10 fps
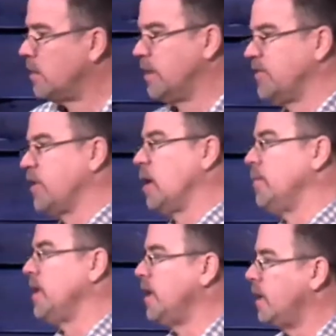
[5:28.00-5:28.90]
that's
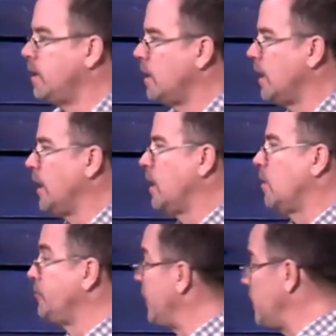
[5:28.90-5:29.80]
coming in, and I'll
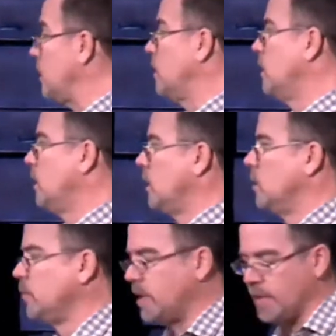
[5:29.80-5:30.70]
tell you a
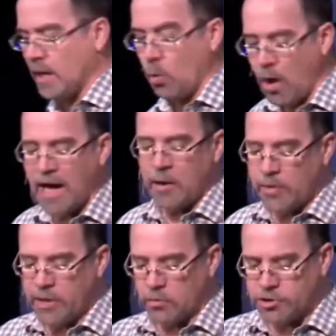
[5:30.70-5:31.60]
little bit about why we
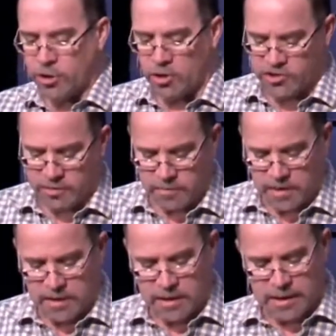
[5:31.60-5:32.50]
don't charge them
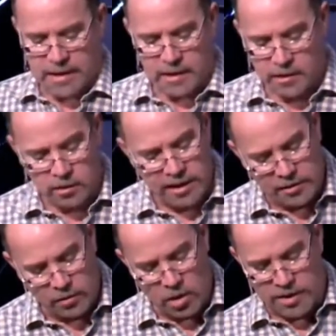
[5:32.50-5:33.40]
a little
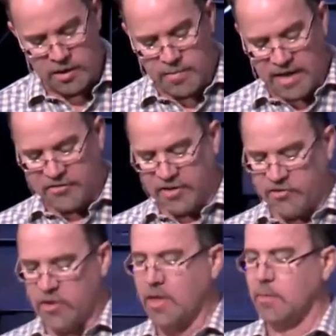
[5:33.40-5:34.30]
later on in the message.
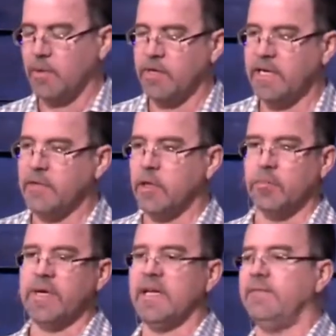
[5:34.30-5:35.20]
But I want to give you a little
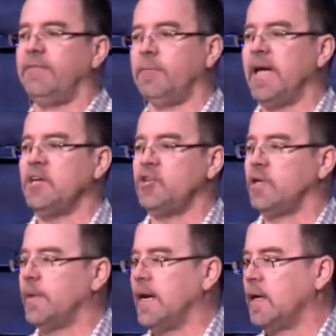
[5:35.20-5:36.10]
bit of information
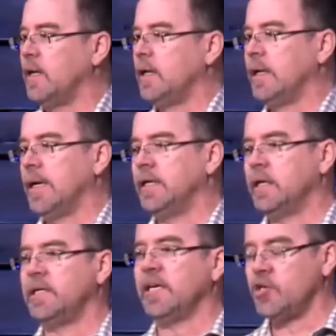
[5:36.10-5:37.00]
about
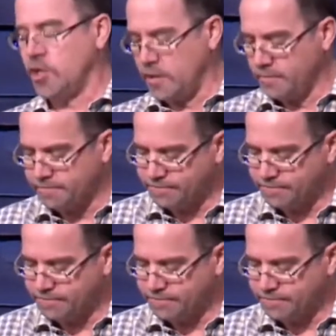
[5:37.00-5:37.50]
addiction,